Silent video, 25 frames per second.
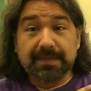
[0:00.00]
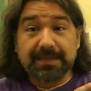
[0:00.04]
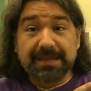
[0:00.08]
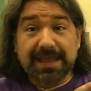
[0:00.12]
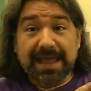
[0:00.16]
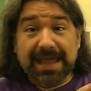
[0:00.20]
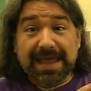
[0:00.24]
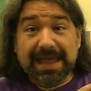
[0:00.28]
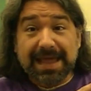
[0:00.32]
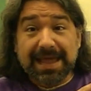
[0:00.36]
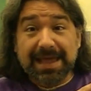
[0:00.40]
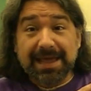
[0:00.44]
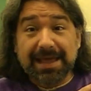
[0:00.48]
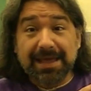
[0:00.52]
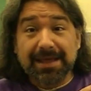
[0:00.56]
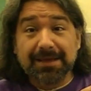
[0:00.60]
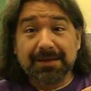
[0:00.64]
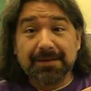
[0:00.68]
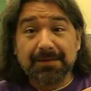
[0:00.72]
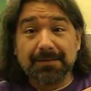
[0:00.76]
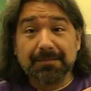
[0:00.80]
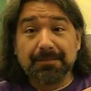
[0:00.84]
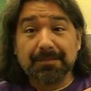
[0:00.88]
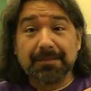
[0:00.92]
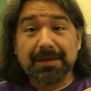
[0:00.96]
Ding!
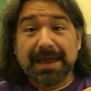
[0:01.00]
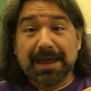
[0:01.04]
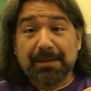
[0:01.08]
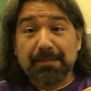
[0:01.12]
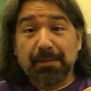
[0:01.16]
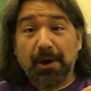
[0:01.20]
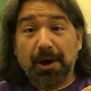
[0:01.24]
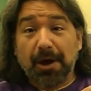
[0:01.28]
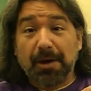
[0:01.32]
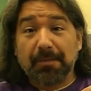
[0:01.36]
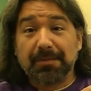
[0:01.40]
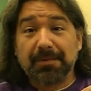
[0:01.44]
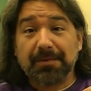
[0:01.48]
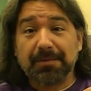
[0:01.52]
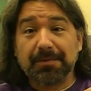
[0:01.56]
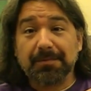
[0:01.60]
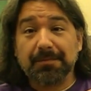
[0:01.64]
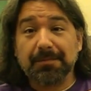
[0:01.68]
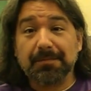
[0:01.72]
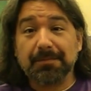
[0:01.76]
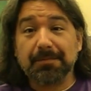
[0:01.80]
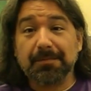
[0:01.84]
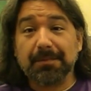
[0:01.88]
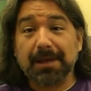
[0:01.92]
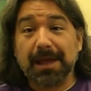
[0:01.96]
Hip-hop.
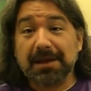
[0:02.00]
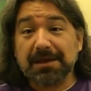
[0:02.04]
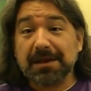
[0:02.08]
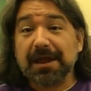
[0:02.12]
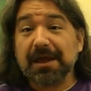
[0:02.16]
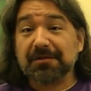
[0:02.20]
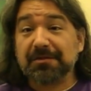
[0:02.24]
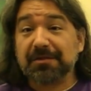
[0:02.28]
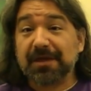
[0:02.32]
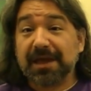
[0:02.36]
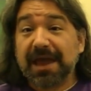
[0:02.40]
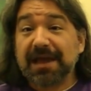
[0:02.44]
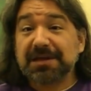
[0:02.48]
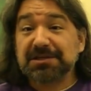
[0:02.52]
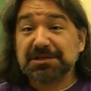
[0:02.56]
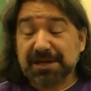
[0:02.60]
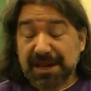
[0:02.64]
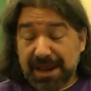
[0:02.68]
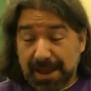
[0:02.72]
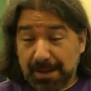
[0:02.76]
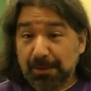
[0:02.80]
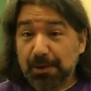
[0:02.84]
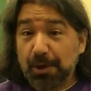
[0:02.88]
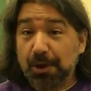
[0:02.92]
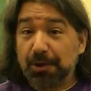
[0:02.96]
And yes, I actually
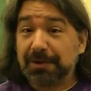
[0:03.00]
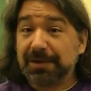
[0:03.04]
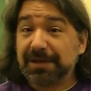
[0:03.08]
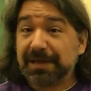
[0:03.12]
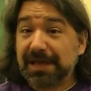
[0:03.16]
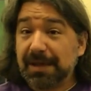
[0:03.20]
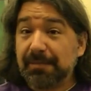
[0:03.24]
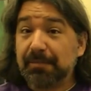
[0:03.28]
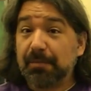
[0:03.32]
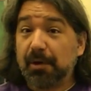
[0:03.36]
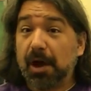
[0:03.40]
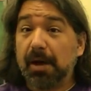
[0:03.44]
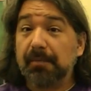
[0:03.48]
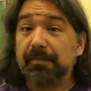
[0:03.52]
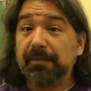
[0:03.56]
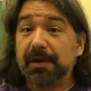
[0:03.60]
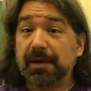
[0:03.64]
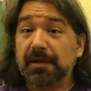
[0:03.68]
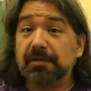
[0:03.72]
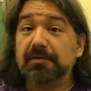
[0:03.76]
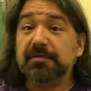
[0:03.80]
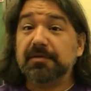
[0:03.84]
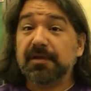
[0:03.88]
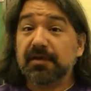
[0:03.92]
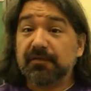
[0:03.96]
am calling hip-hop
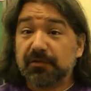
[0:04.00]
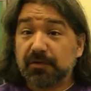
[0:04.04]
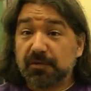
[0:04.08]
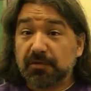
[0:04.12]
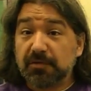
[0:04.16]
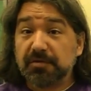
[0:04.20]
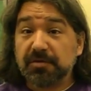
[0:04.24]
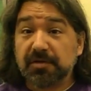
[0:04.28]
a difficult